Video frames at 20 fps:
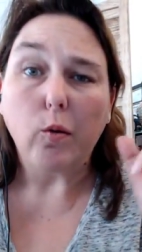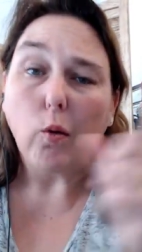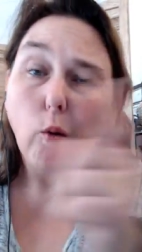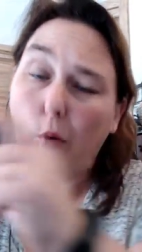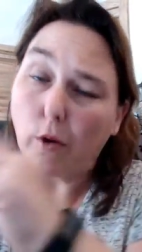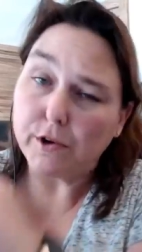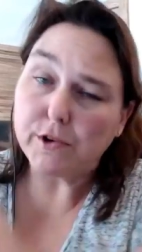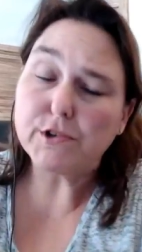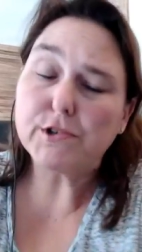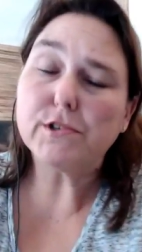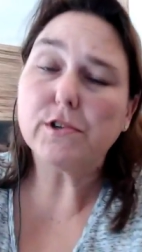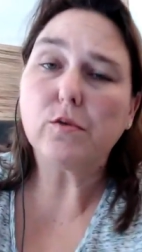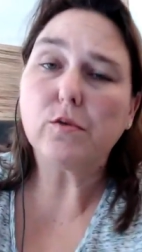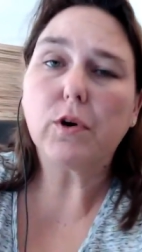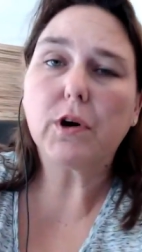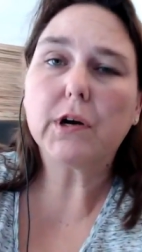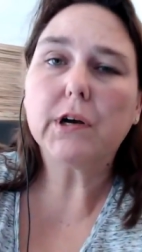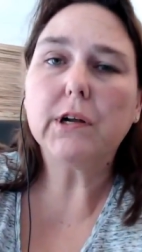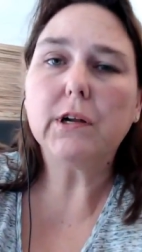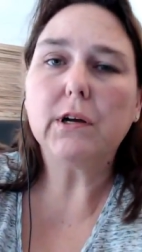or you're still
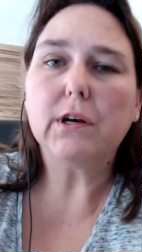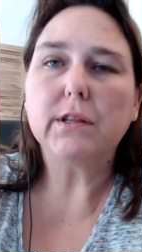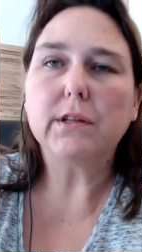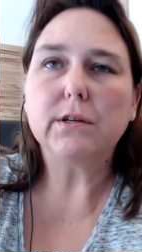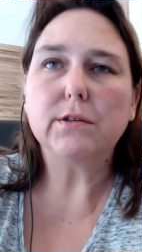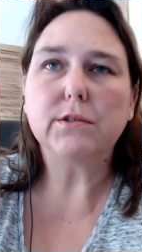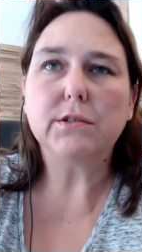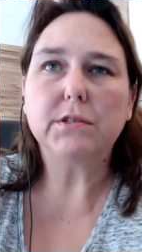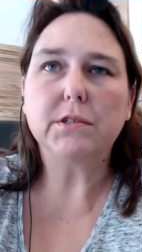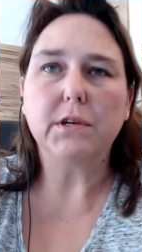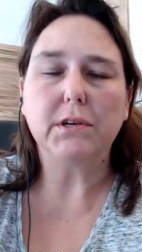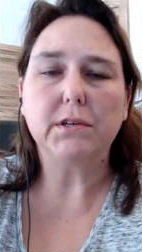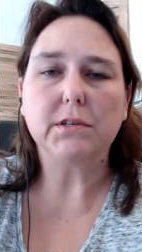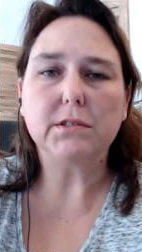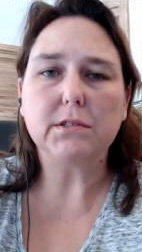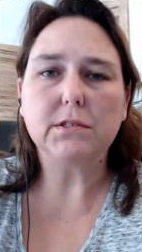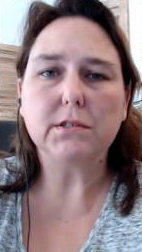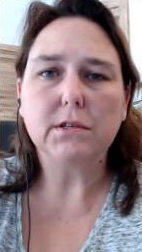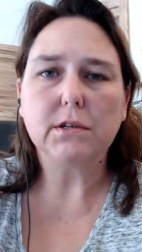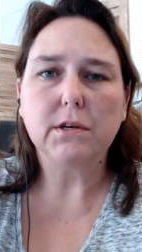working on those things.